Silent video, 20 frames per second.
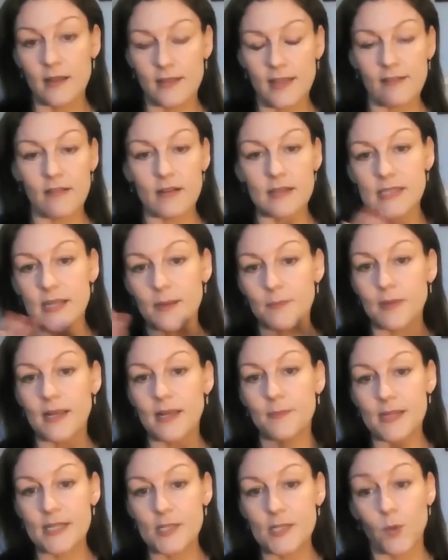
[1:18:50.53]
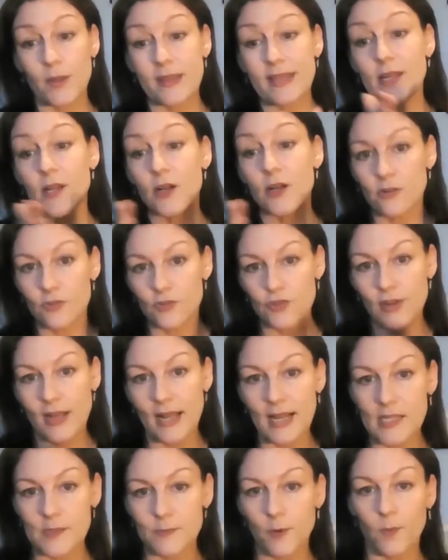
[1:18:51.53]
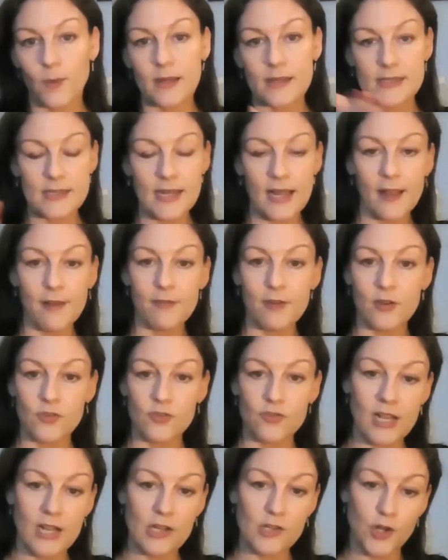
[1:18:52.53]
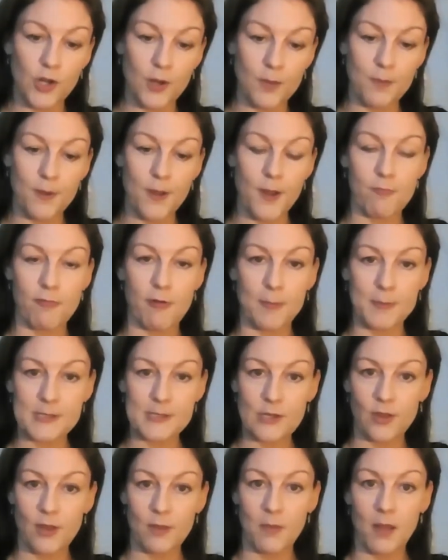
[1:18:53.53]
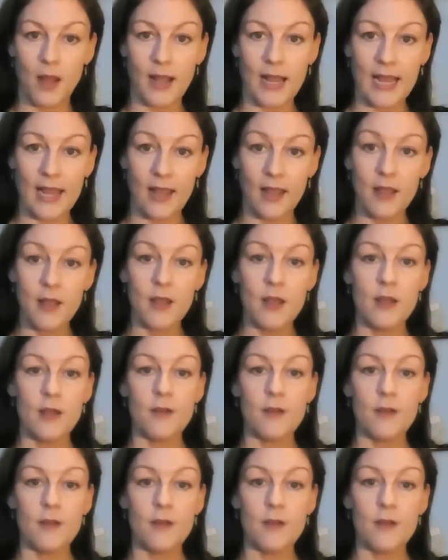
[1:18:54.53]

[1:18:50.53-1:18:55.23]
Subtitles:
There are some limits within a contract, but when inside of contracts, you can put a property on the market